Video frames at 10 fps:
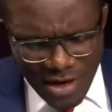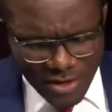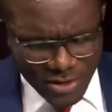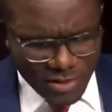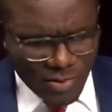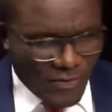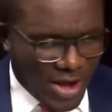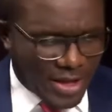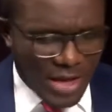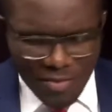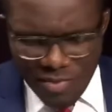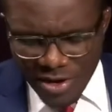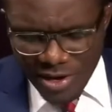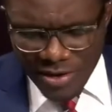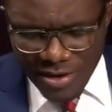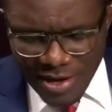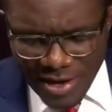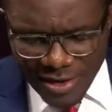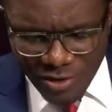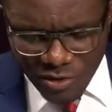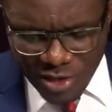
ask is before I bring in Dr.